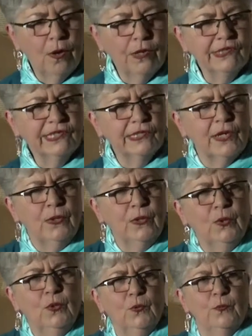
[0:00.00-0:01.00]

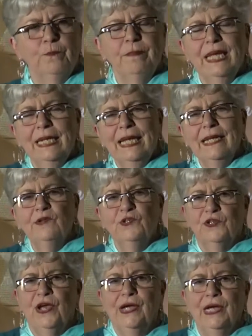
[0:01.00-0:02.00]
also many
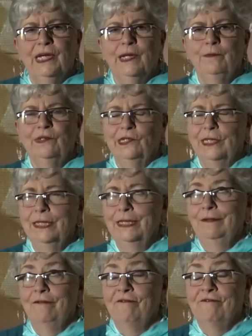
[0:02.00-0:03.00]
jobs
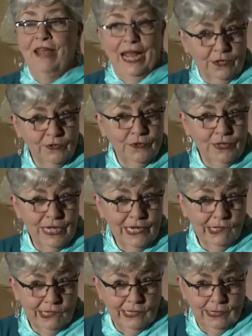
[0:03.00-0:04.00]
in
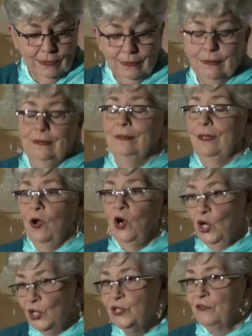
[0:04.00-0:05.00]
factories, a little
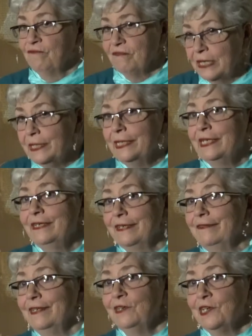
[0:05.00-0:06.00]
hard to find
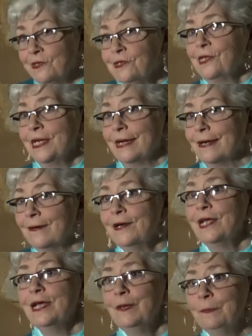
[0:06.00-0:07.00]
in the DC
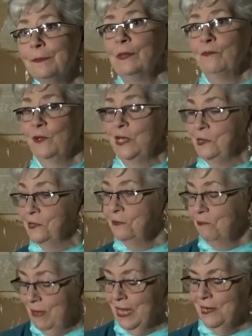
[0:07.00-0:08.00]
area, but we
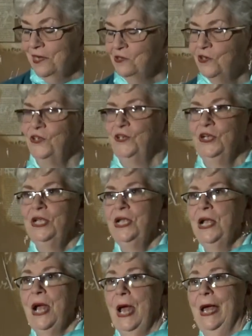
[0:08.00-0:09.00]
managed.
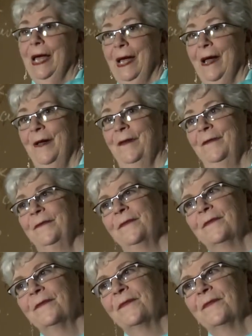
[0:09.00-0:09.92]
Um,